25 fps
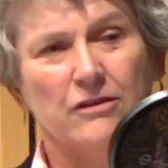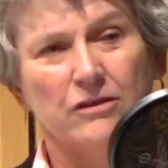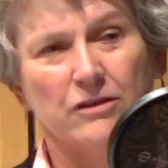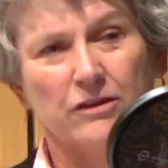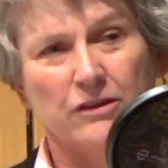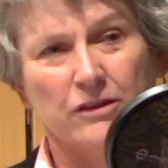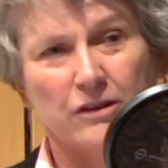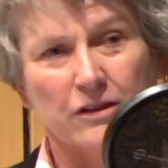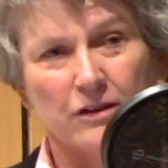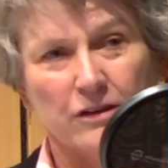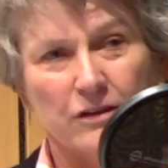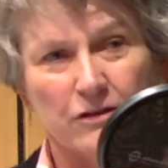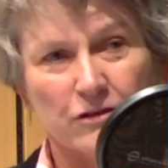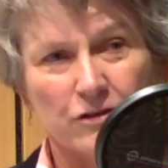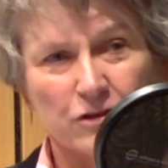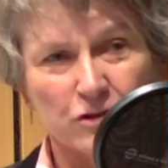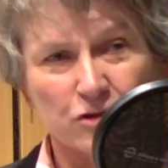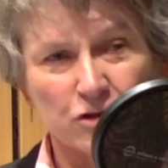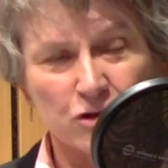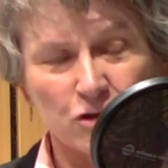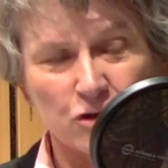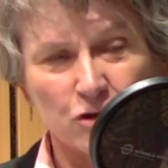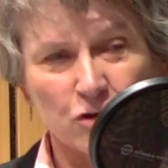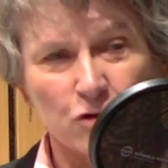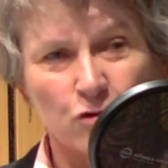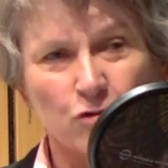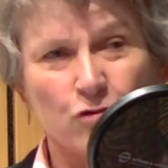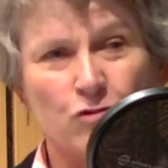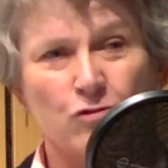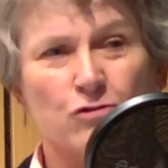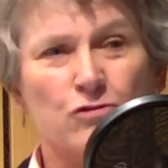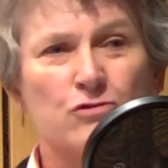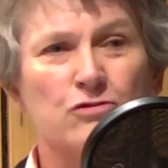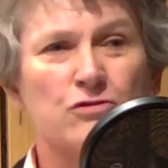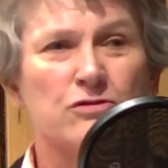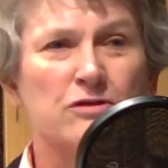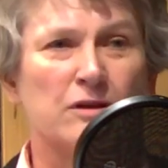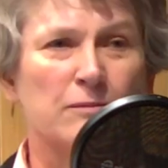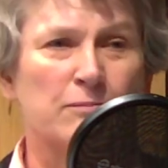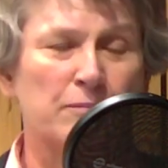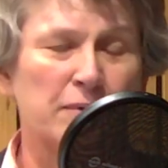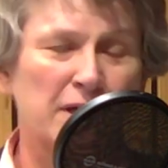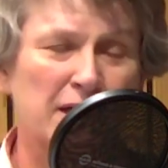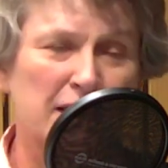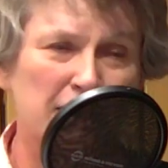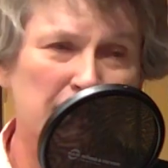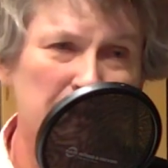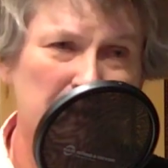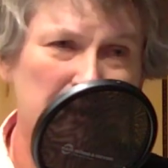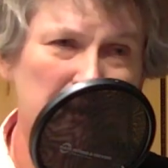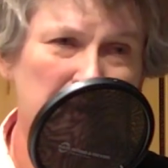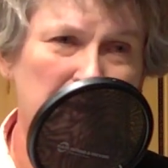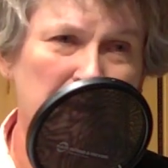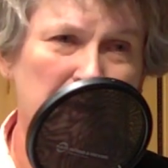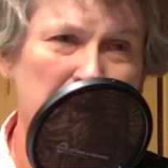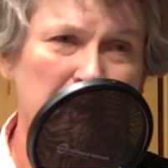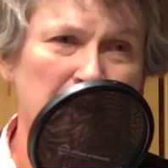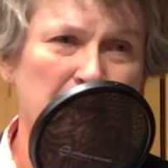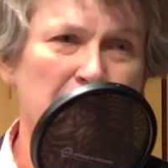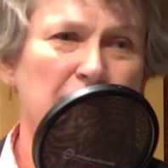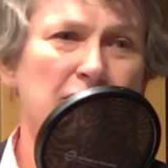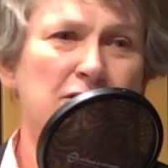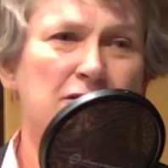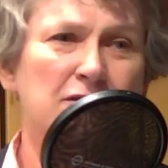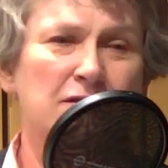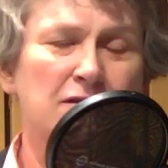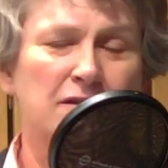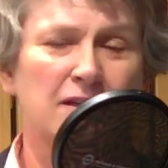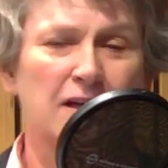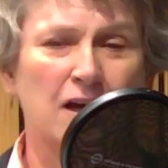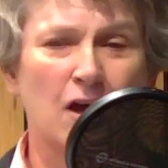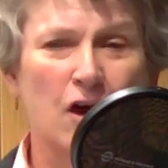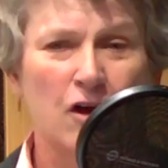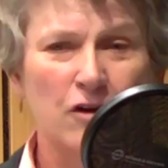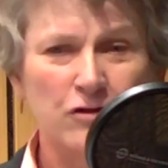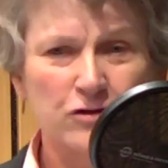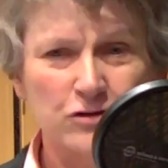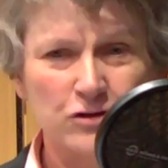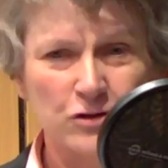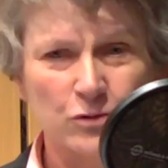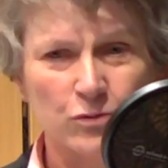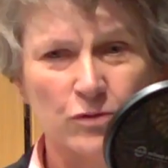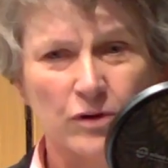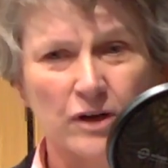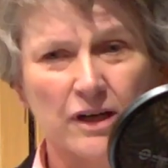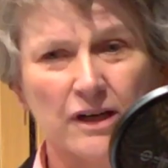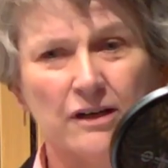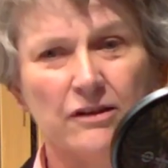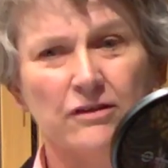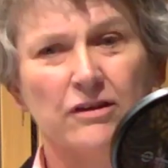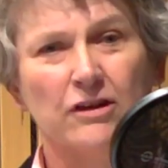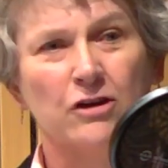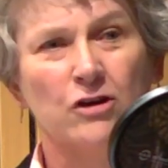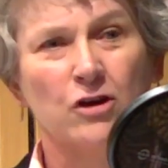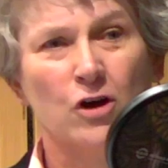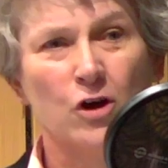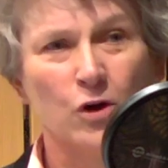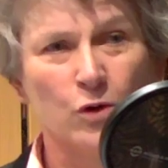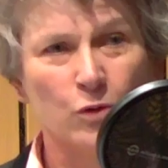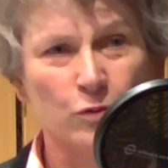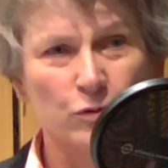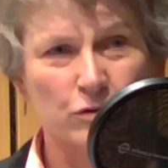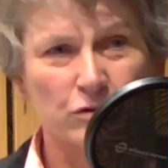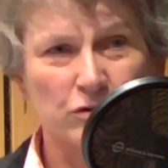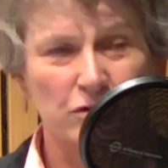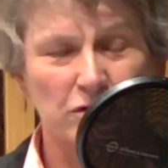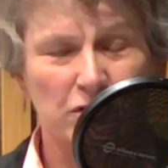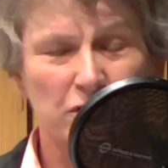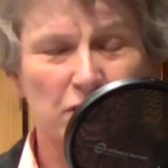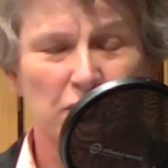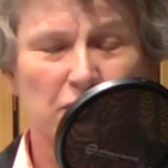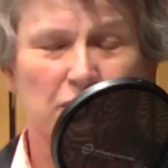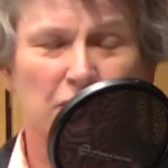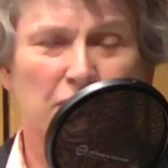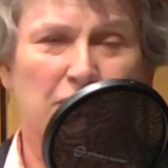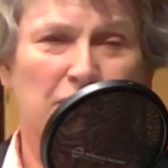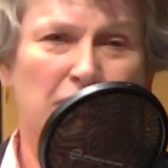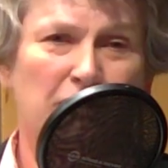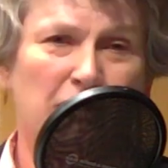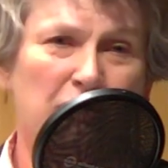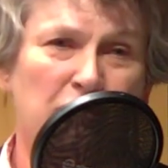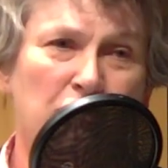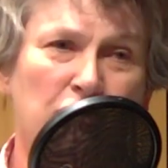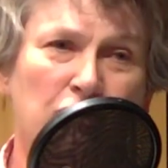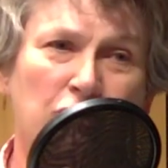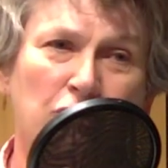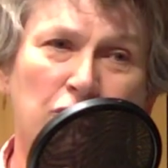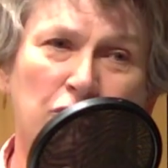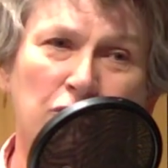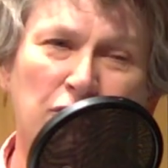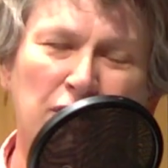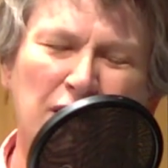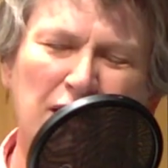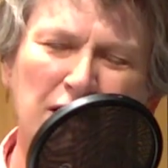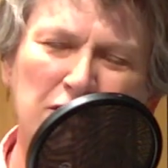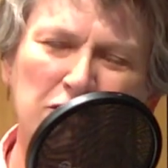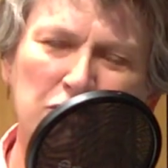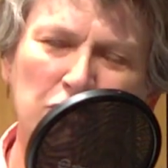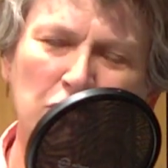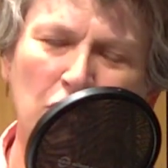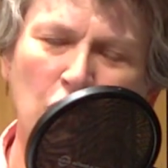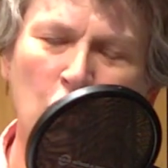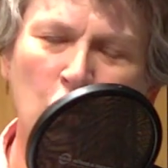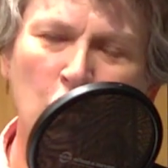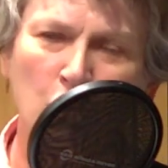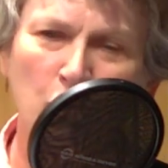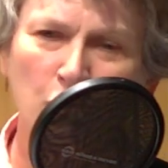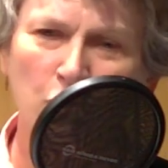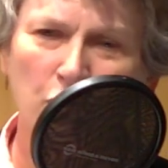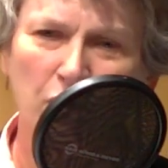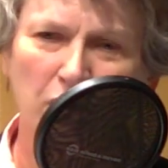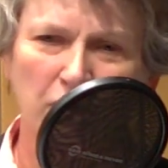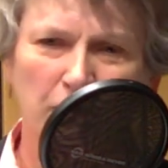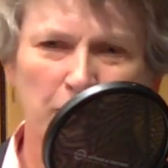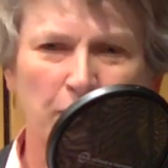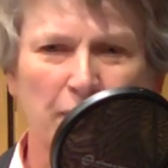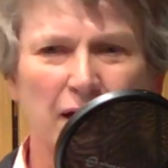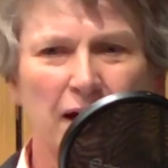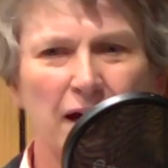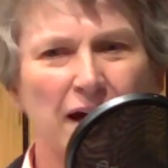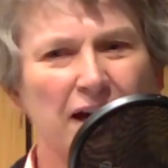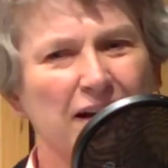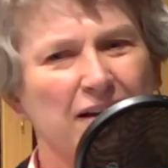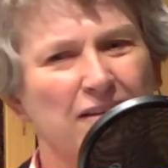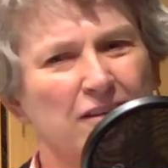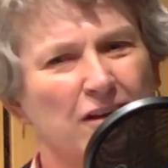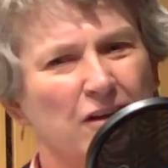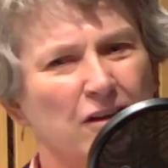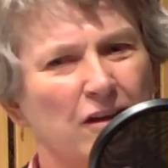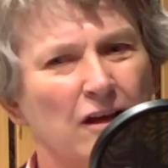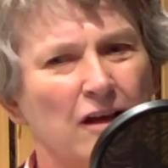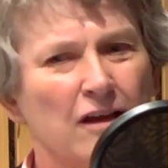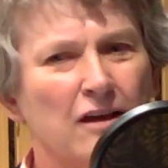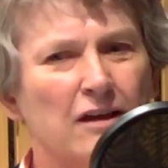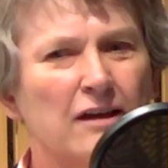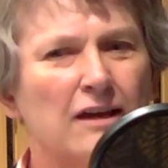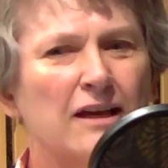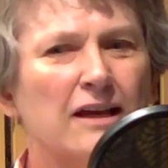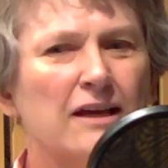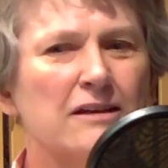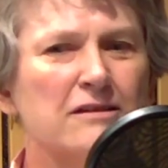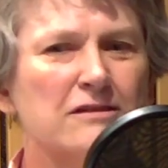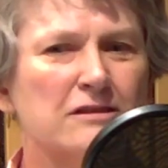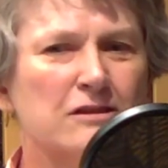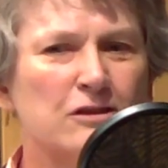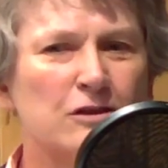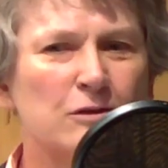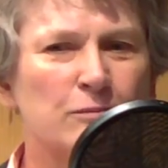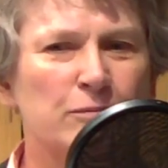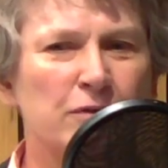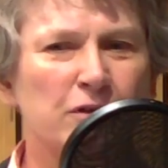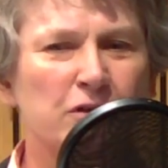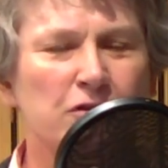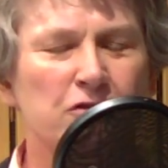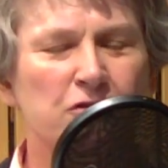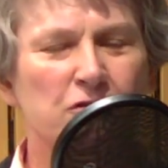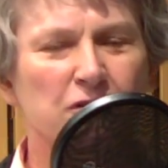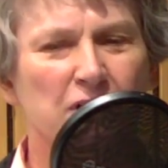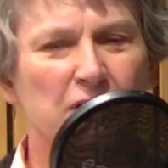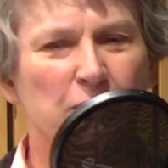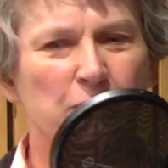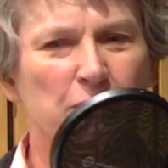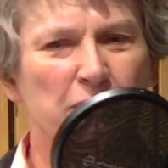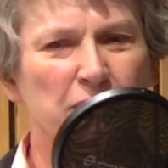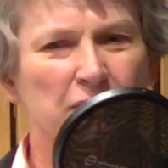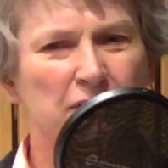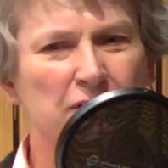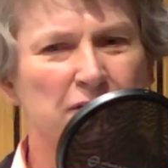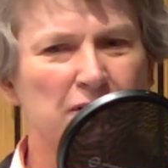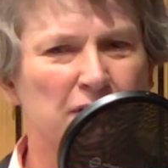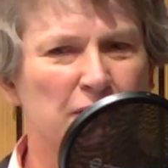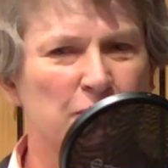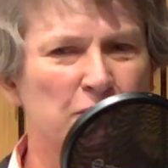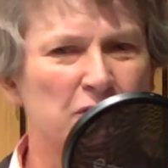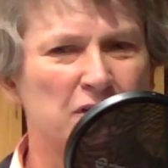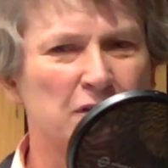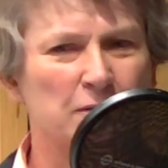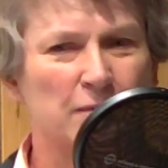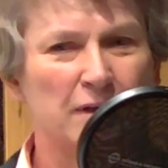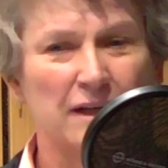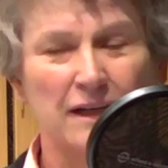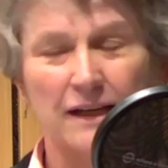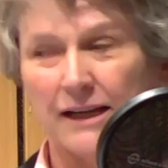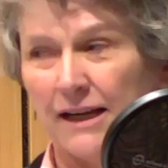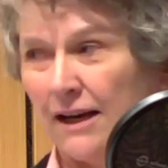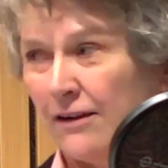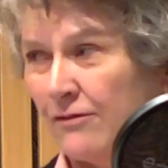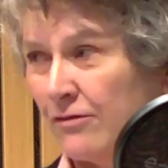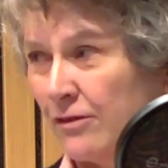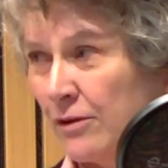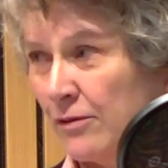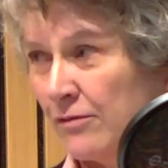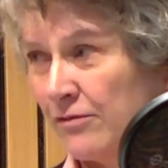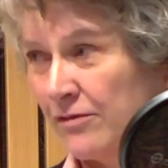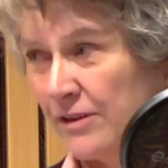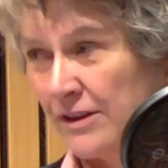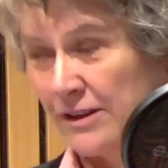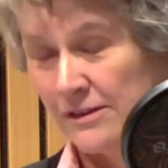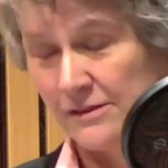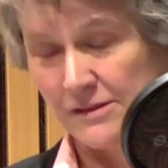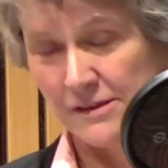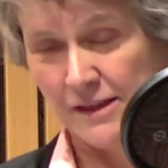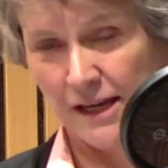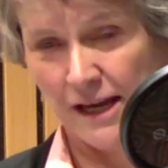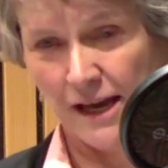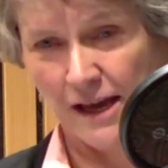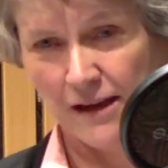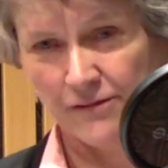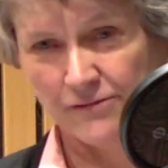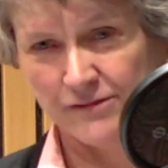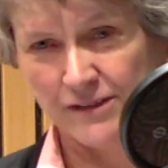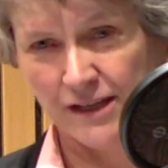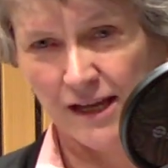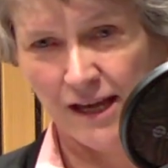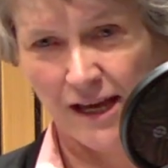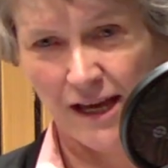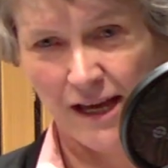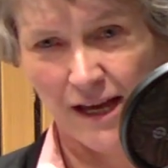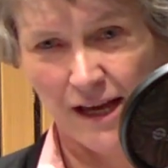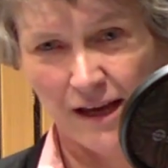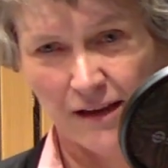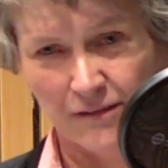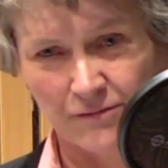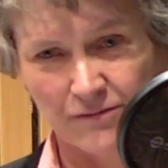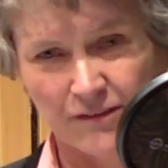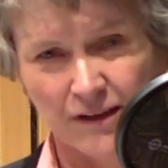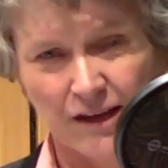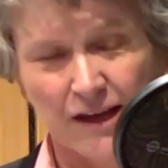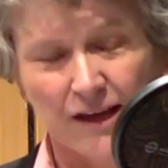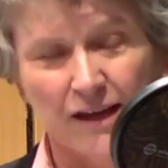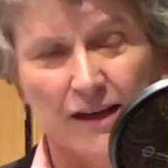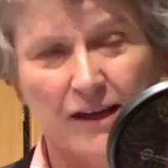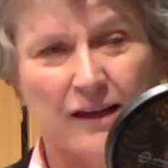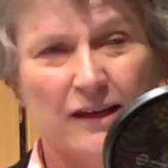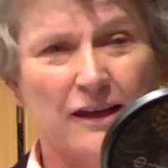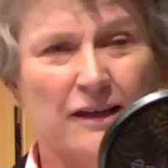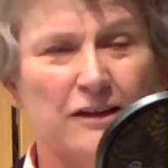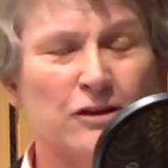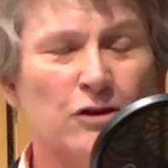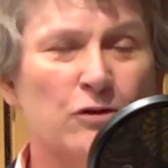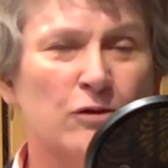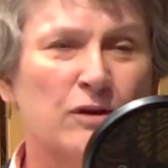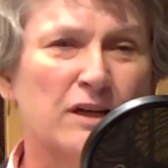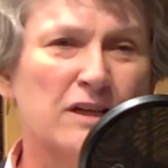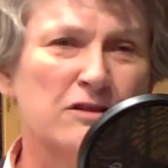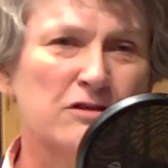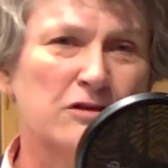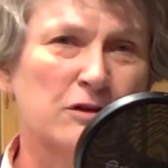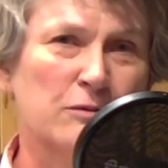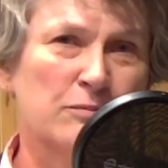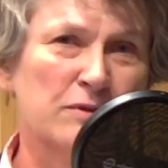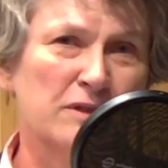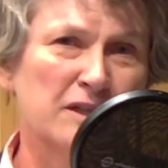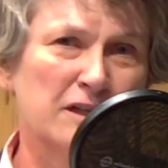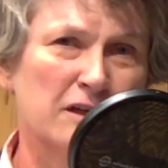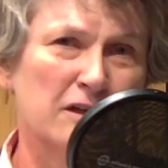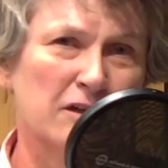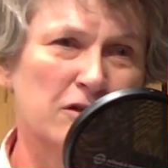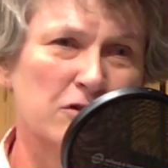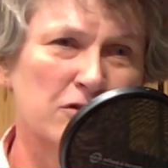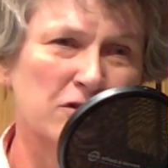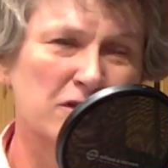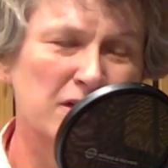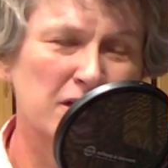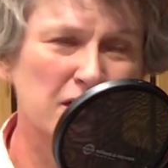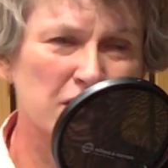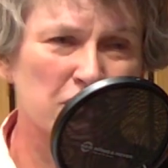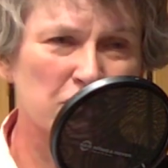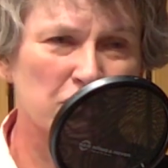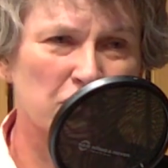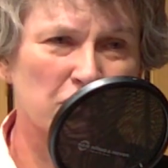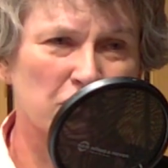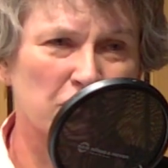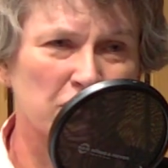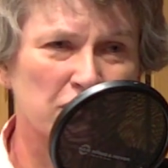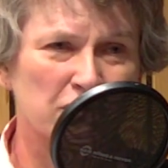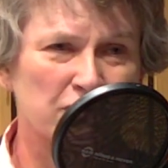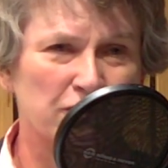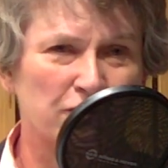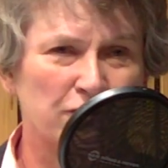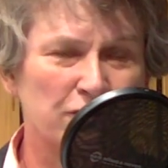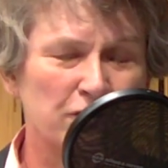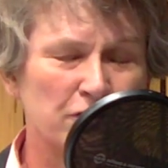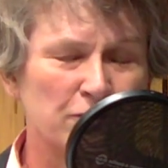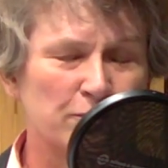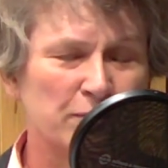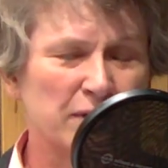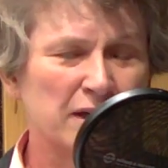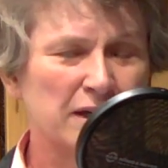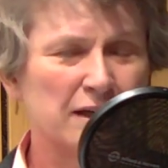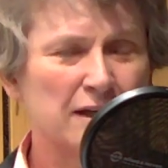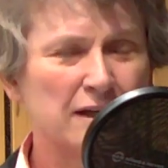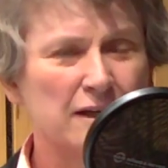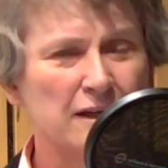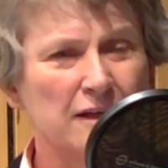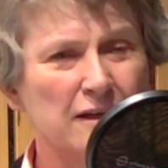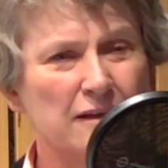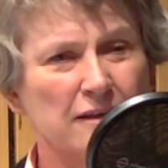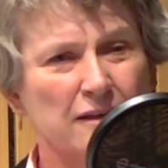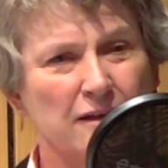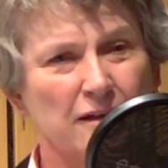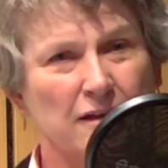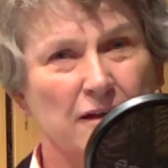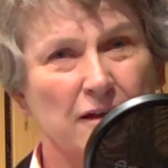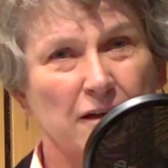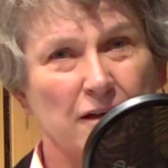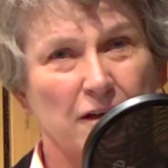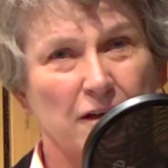the shoes, the PE kit, the underwear, the coat. Is there a homework bag that isn't compulsory but seems to be like everyone feels they have to have? Is there a particular T-shirt for PE that,